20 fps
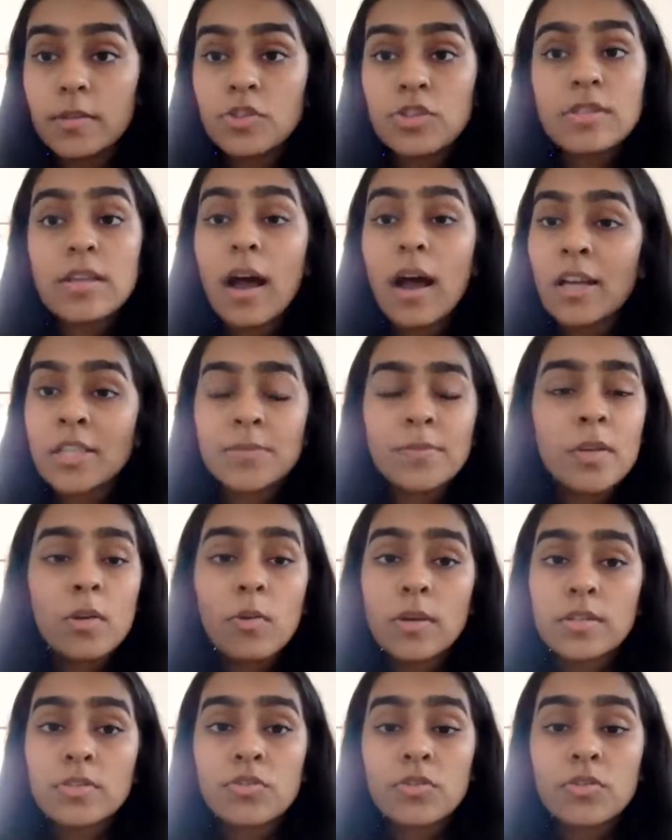Just ask me
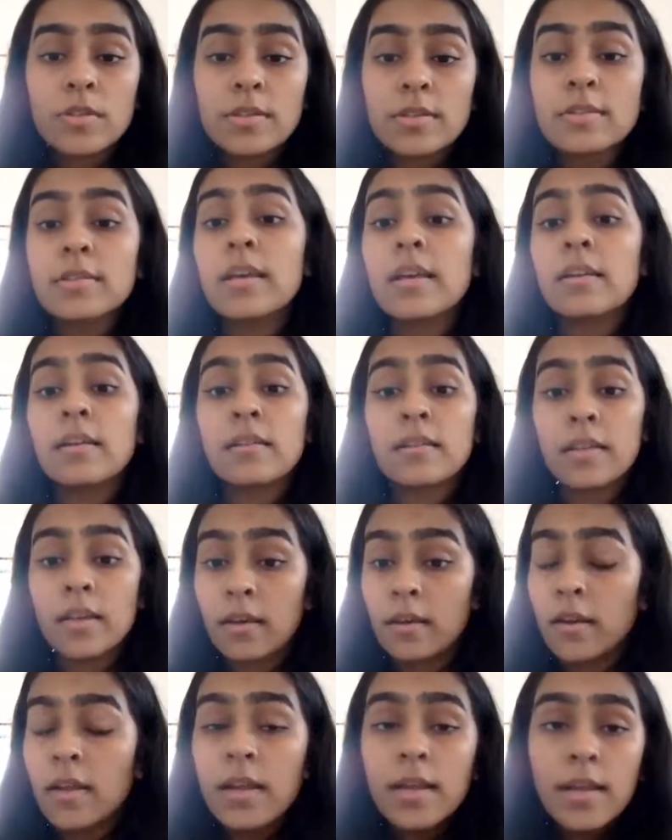questions then and
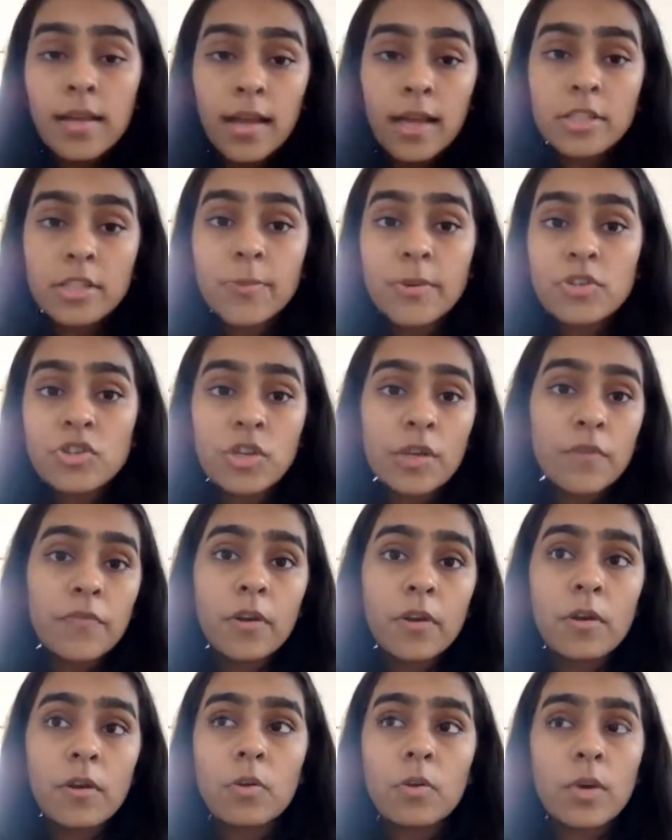there, especially if
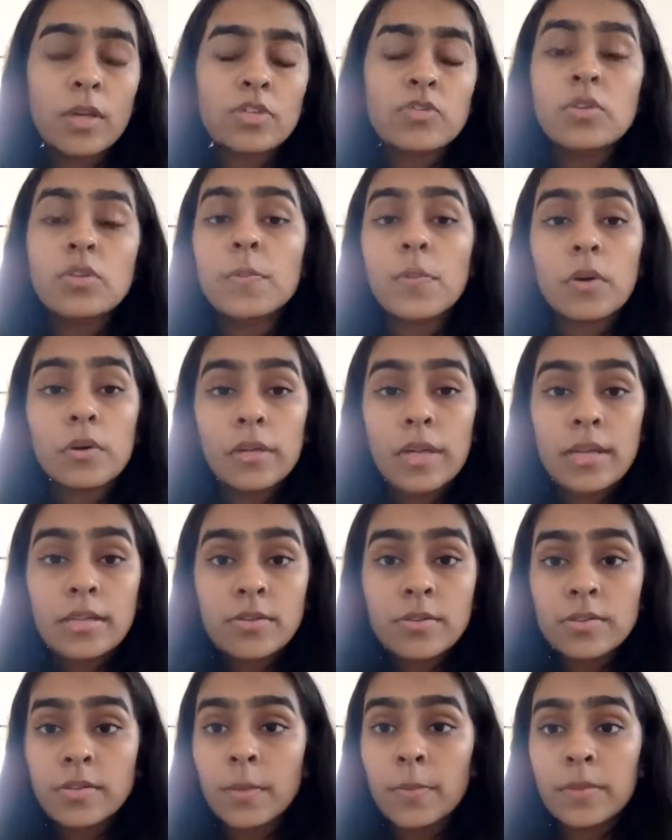your question pertains
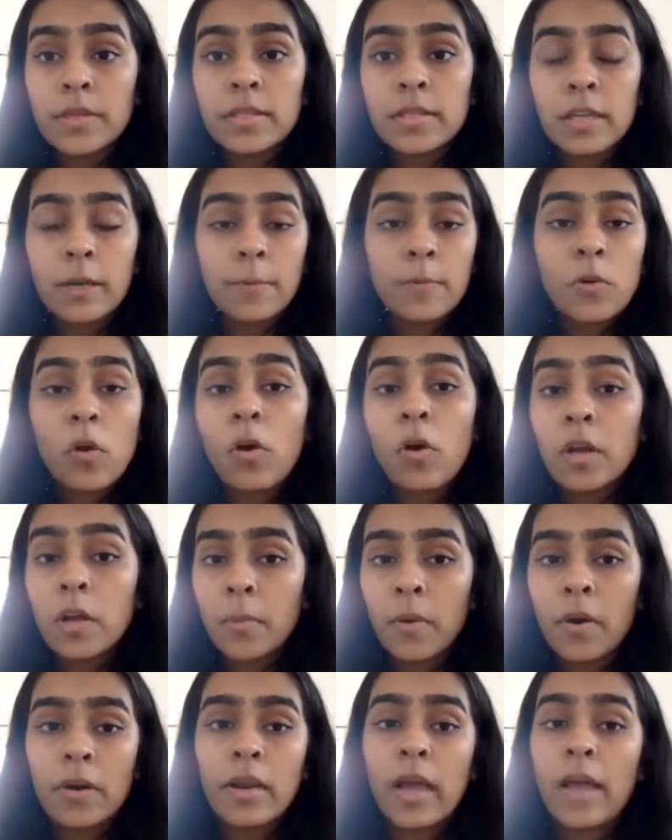to something that I'm talking
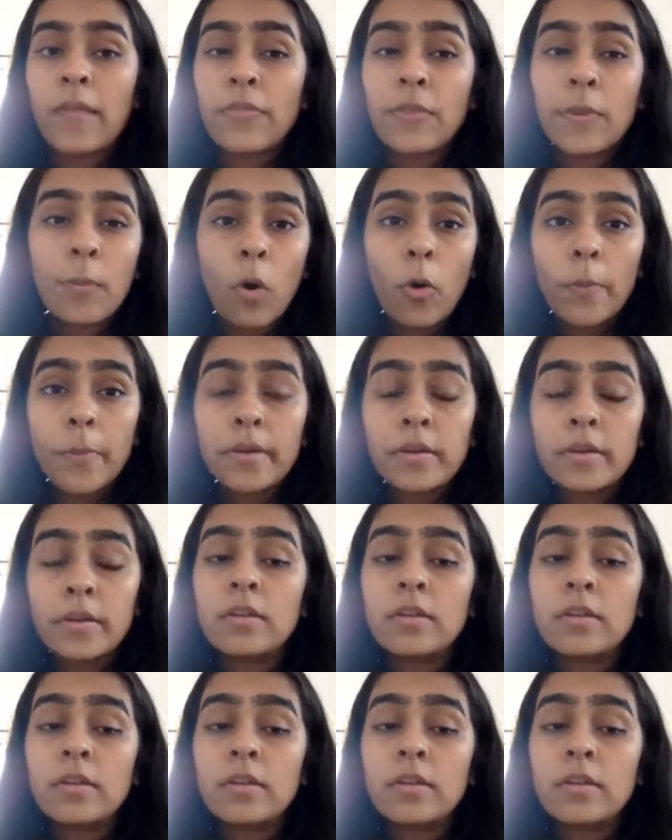about at the moment.